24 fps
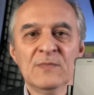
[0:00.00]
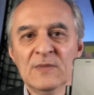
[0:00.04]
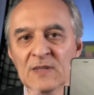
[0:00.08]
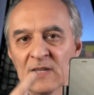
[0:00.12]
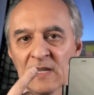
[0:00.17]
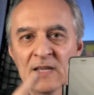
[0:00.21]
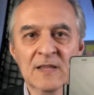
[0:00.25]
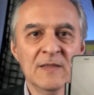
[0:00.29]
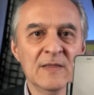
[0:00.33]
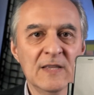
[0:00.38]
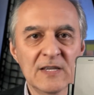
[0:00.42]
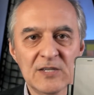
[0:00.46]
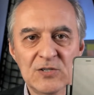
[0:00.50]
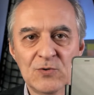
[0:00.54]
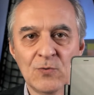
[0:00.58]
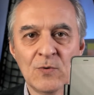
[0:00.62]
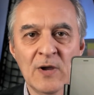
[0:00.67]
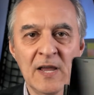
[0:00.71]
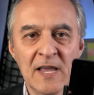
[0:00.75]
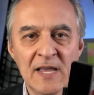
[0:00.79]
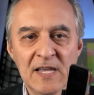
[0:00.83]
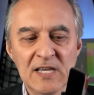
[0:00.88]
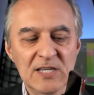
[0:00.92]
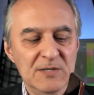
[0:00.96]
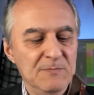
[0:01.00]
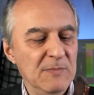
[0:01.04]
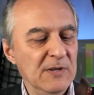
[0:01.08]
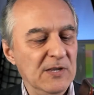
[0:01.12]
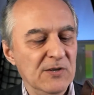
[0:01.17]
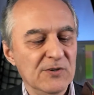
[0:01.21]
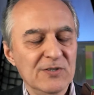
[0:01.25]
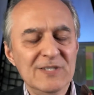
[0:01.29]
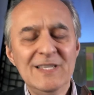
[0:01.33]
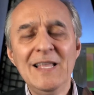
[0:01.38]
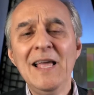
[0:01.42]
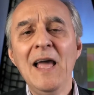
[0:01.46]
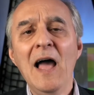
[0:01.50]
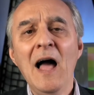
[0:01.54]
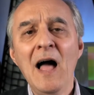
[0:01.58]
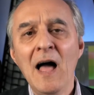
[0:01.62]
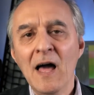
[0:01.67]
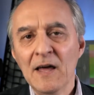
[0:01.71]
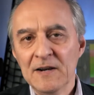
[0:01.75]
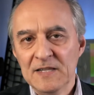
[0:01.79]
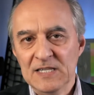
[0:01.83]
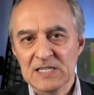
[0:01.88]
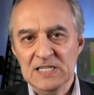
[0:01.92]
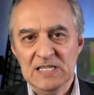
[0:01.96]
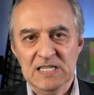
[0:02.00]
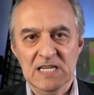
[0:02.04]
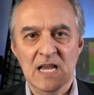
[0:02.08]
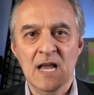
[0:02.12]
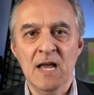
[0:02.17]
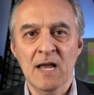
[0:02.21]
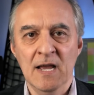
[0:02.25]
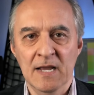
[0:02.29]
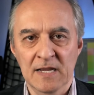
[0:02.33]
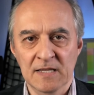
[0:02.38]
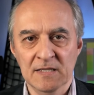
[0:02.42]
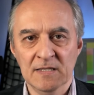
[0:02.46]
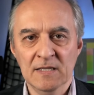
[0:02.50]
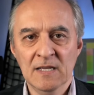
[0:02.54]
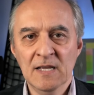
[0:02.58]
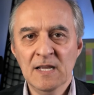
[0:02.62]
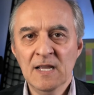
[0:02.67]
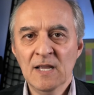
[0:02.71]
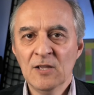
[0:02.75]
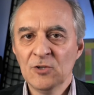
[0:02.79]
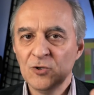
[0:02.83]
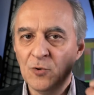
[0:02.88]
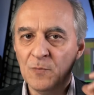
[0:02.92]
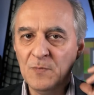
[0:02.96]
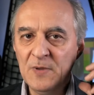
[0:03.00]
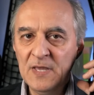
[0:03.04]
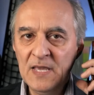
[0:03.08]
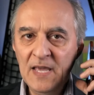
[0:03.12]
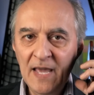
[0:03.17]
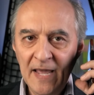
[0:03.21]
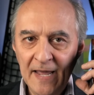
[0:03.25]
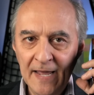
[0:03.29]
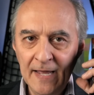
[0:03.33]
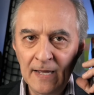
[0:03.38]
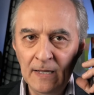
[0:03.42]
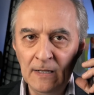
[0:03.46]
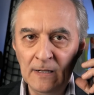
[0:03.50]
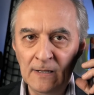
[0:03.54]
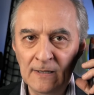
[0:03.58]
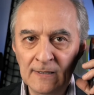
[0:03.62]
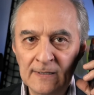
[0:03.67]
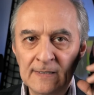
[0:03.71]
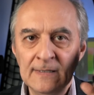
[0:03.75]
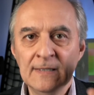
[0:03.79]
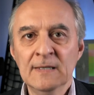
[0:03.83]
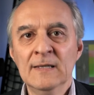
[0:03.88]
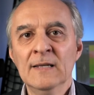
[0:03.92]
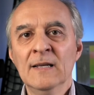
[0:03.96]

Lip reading: in this way is because they are designed to be held